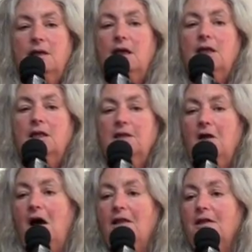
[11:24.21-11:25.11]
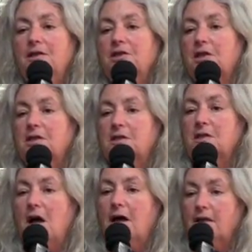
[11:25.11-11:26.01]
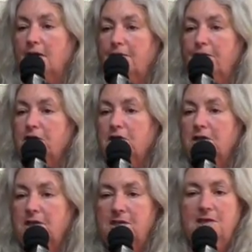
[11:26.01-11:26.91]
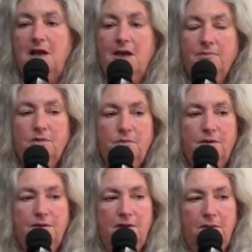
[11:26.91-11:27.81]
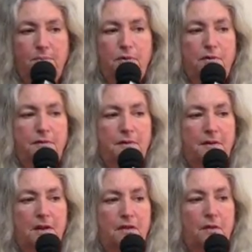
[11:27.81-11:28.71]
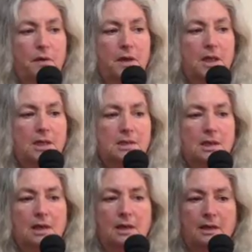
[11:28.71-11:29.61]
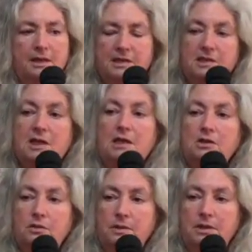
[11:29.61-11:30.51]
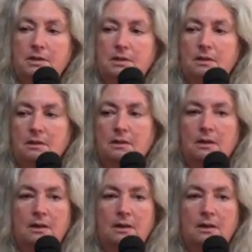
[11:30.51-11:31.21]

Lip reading: any knowledge that's not officially stamped with the approval of the authorities is dangerous.